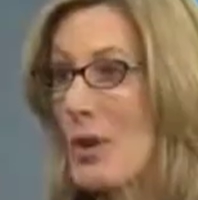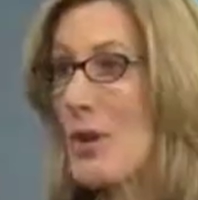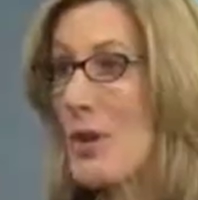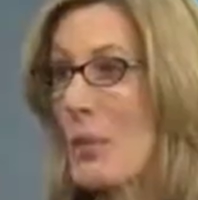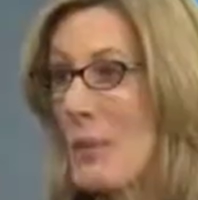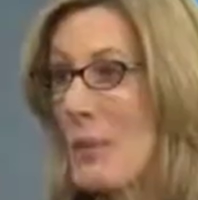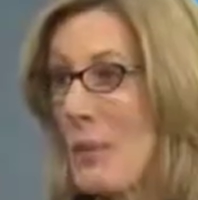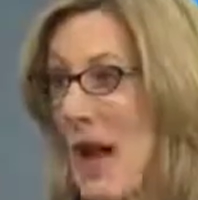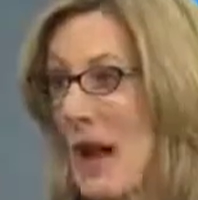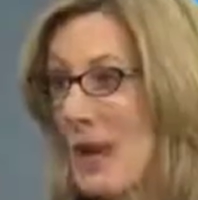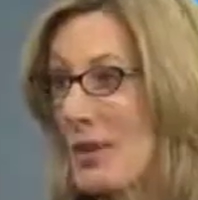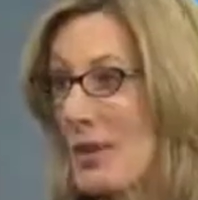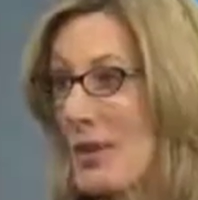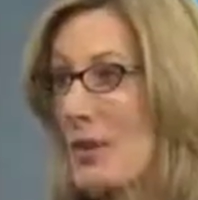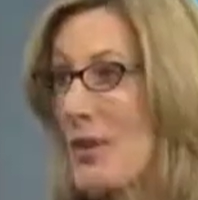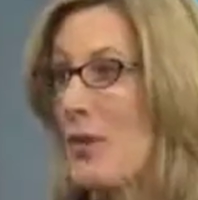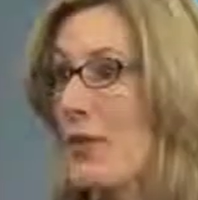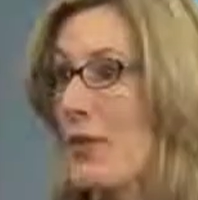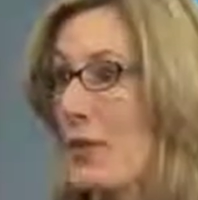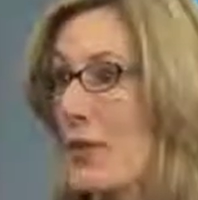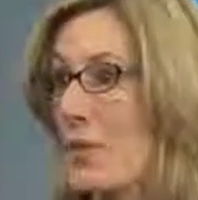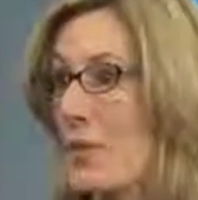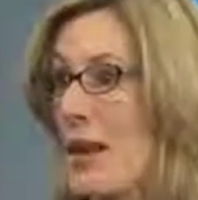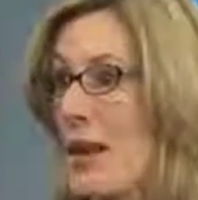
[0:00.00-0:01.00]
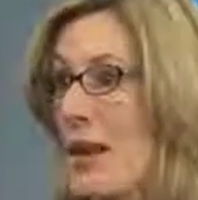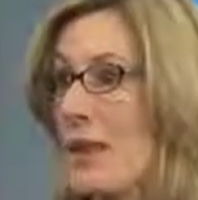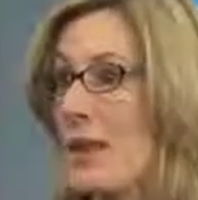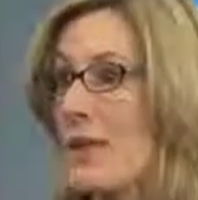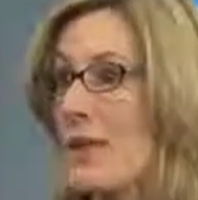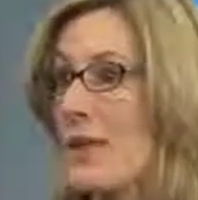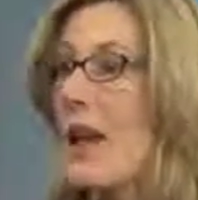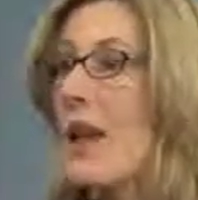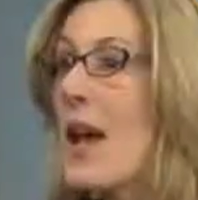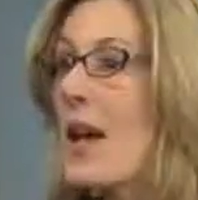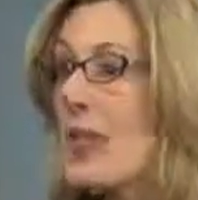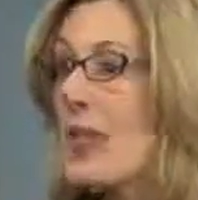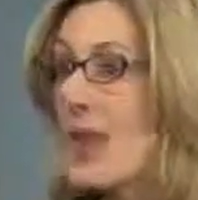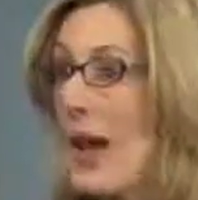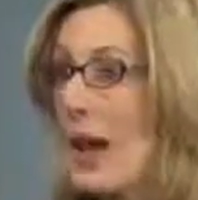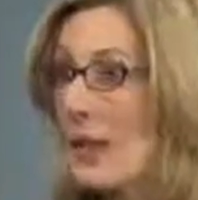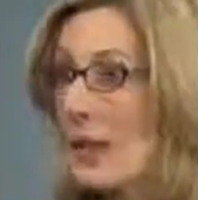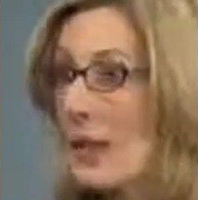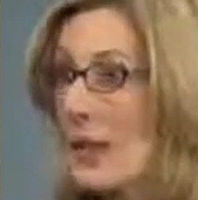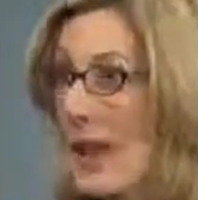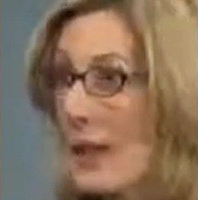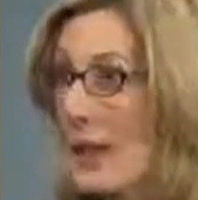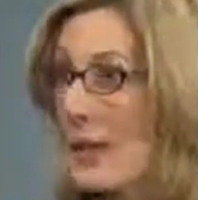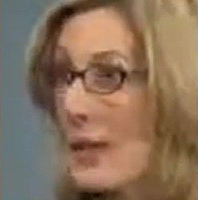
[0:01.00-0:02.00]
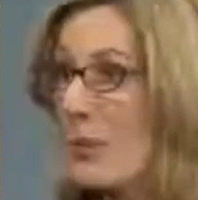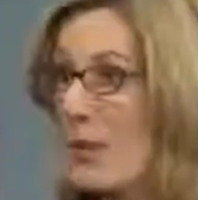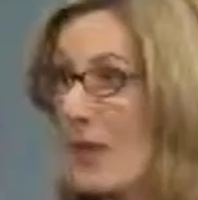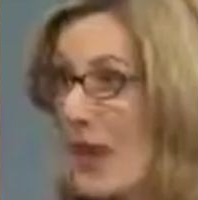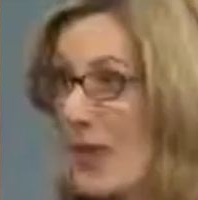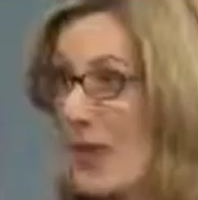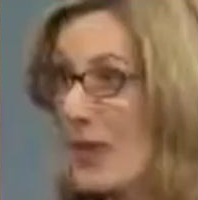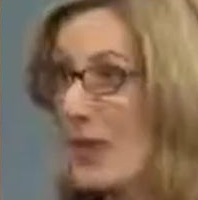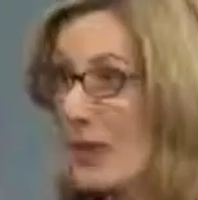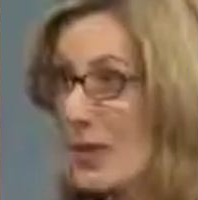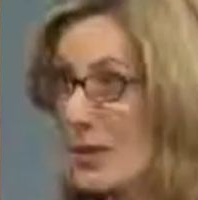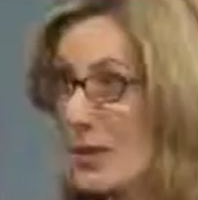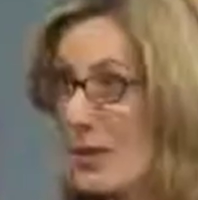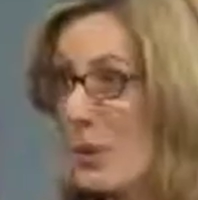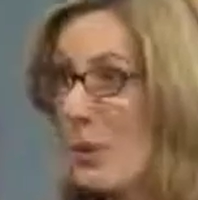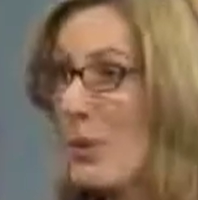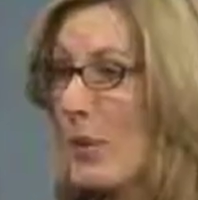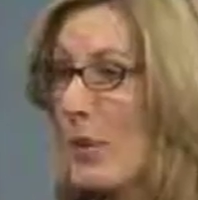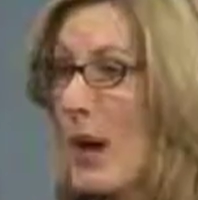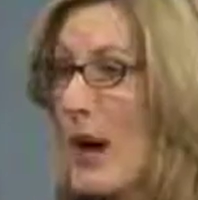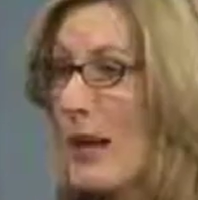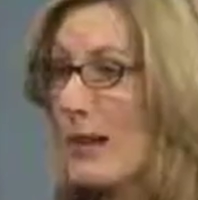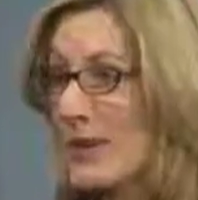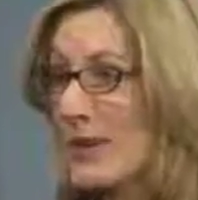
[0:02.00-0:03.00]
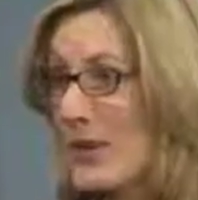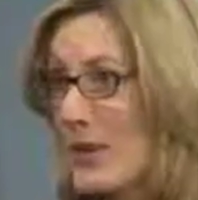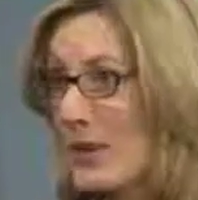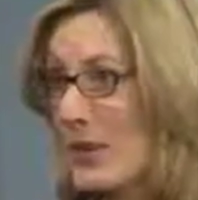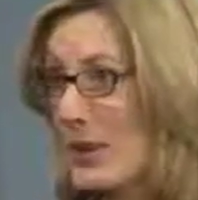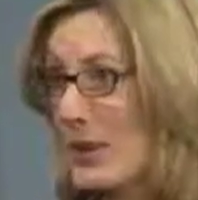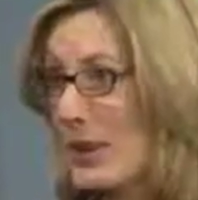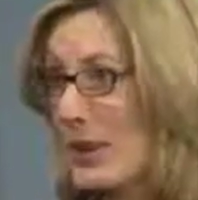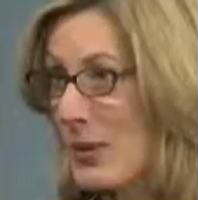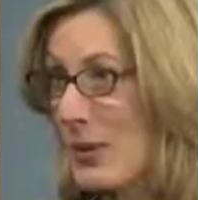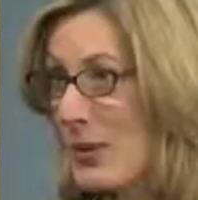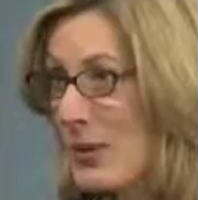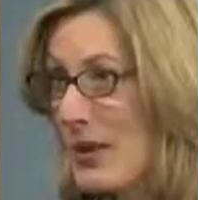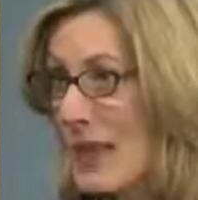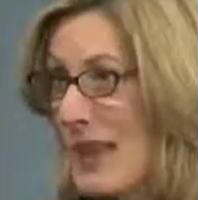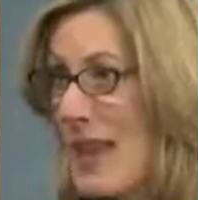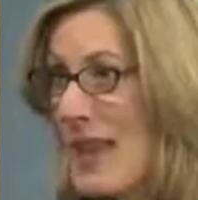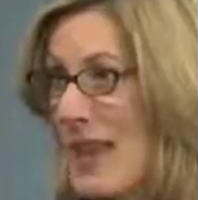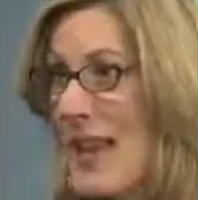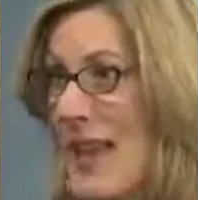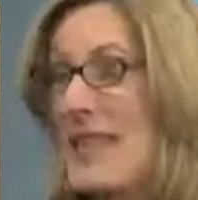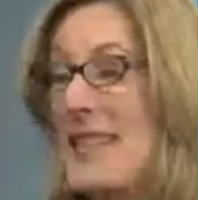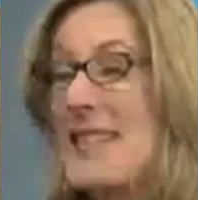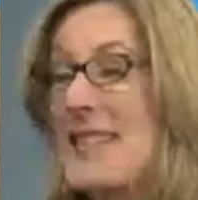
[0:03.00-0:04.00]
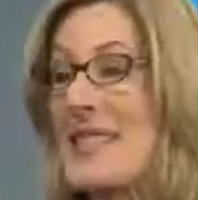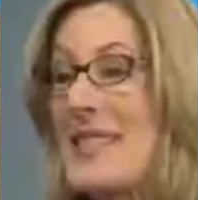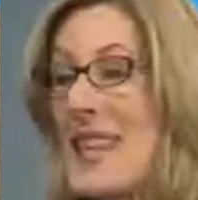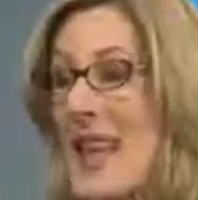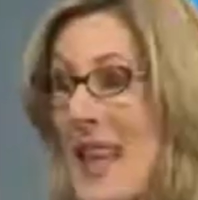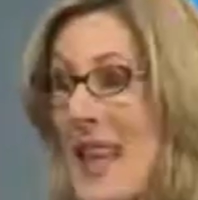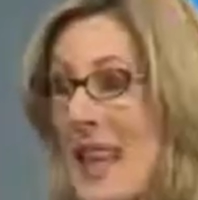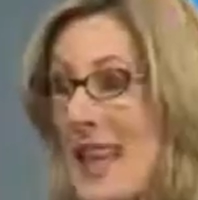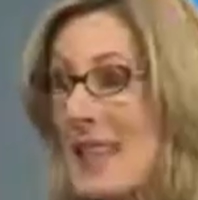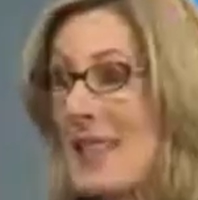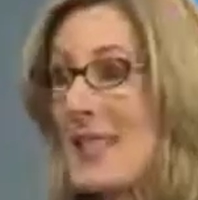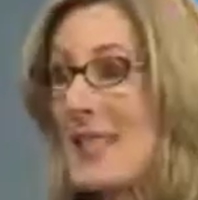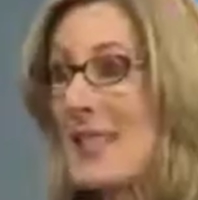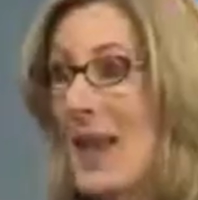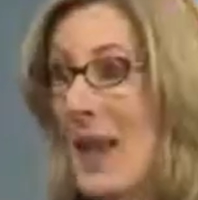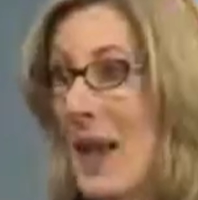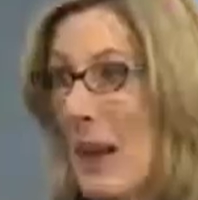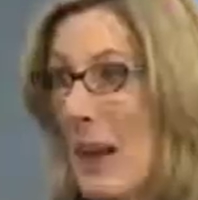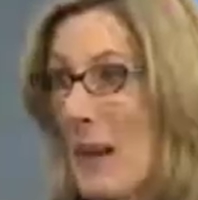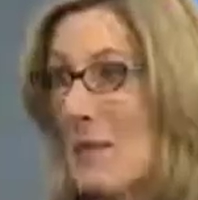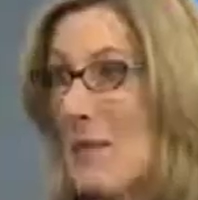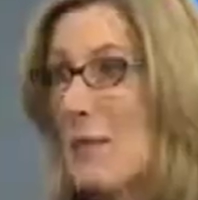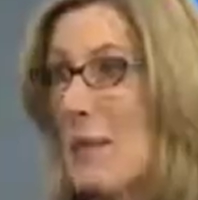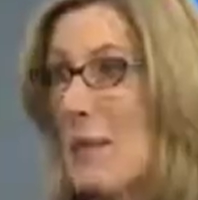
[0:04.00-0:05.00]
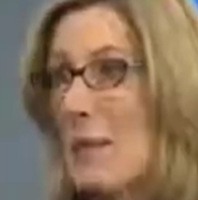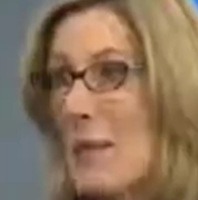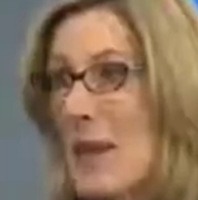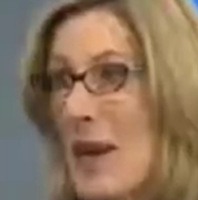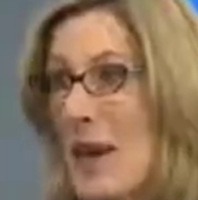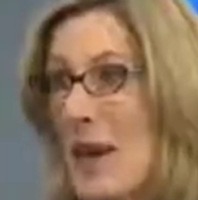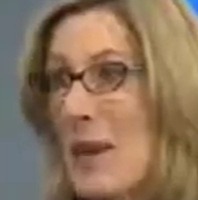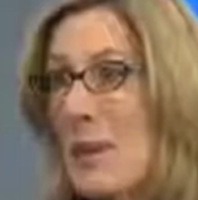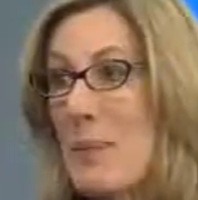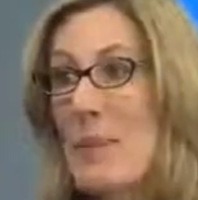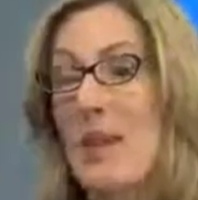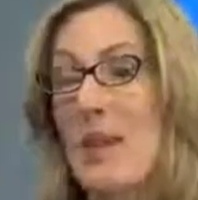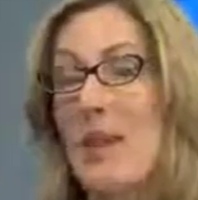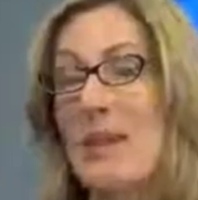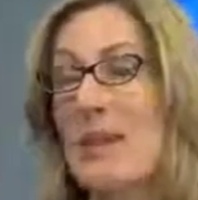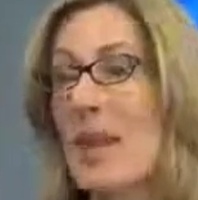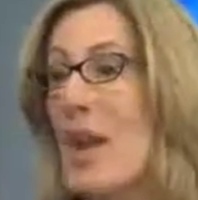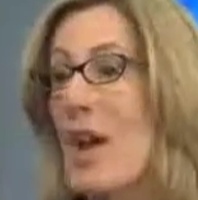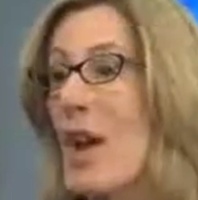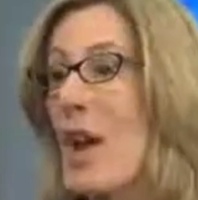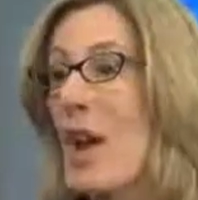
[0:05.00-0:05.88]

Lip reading: show you a model in a few minutes. There's a process for doing it, and it takes time to prepare, because